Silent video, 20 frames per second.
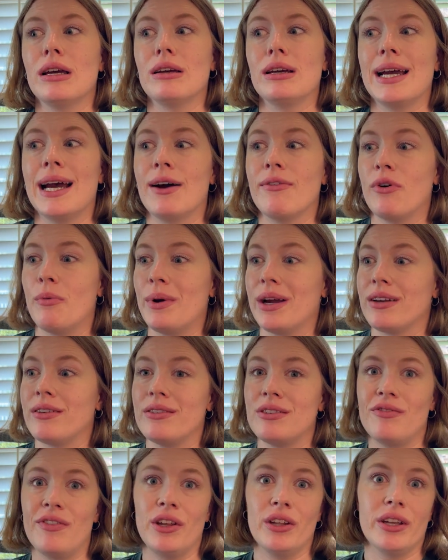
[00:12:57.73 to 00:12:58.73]
how Rebeca
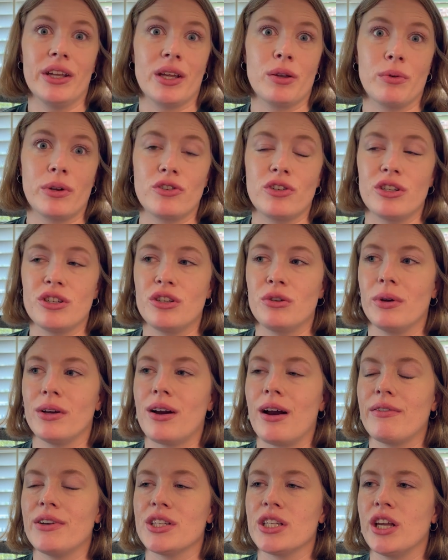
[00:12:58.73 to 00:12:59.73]
is feeling and what she's doing.
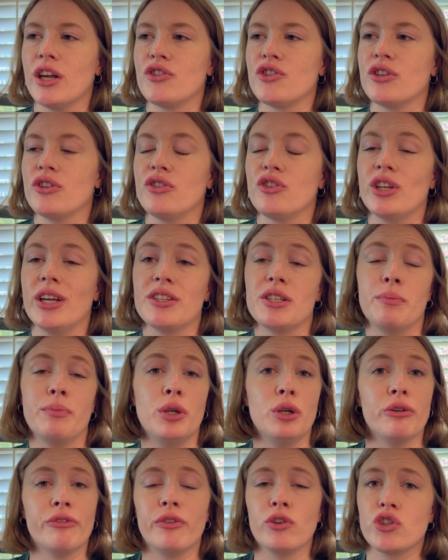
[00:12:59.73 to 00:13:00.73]
Obviously, she has a
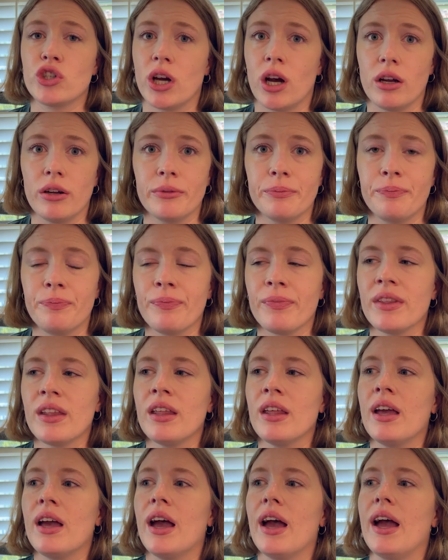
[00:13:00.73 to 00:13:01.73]
beautiful chung,
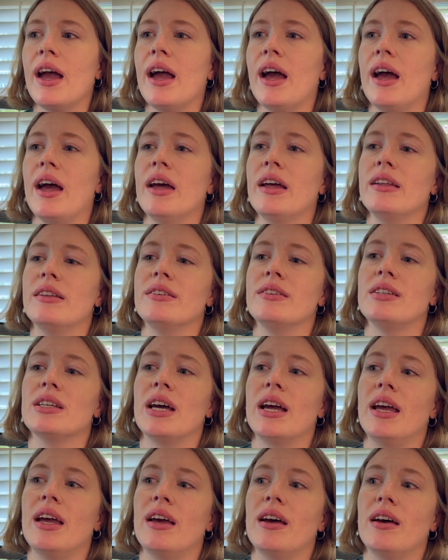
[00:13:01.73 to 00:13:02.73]
and
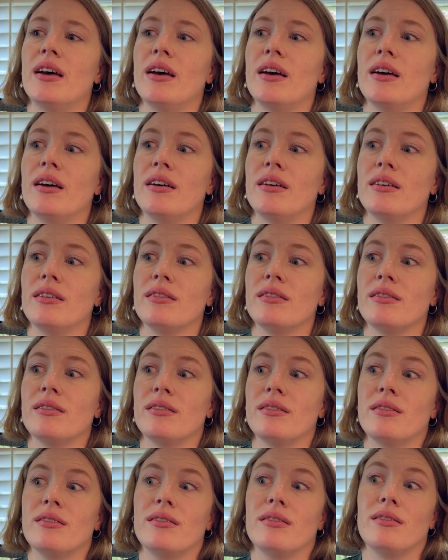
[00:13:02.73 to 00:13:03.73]
a
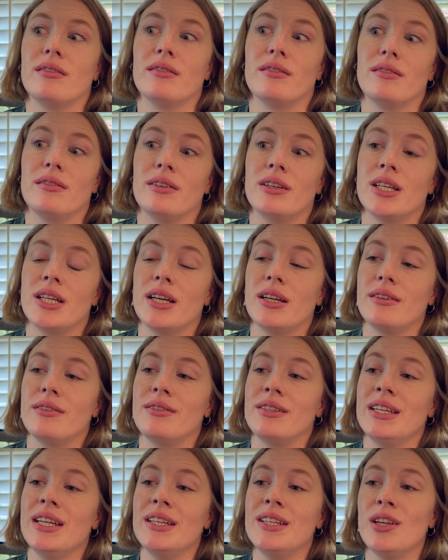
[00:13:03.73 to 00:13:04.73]

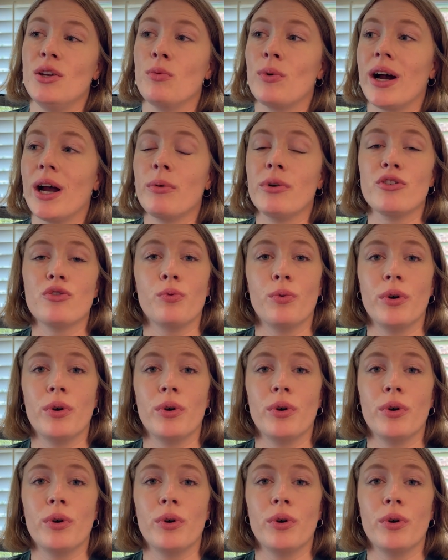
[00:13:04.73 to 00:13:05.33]
TTY, which